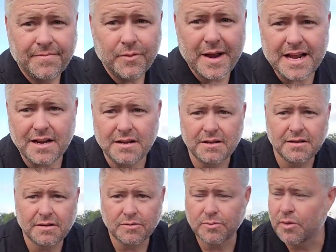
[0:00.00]
Wait,
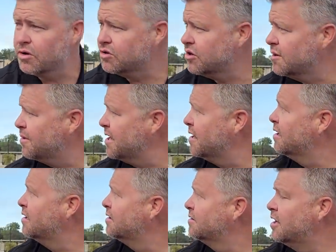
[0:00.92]
remote control airplane?
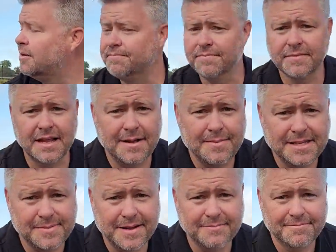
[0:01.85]
Oh, you
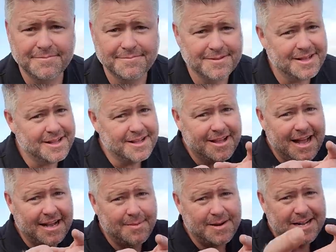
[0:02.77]
missed me.
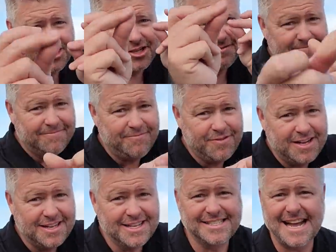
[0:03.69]
Economic Ninja
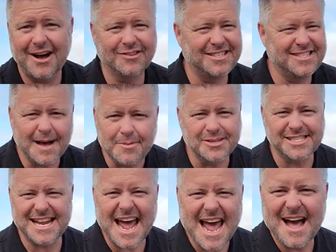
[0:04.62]
is out. Double
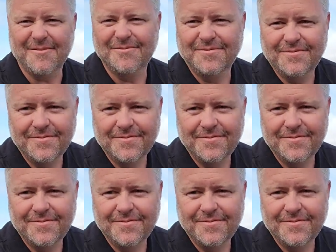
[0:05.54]
snap.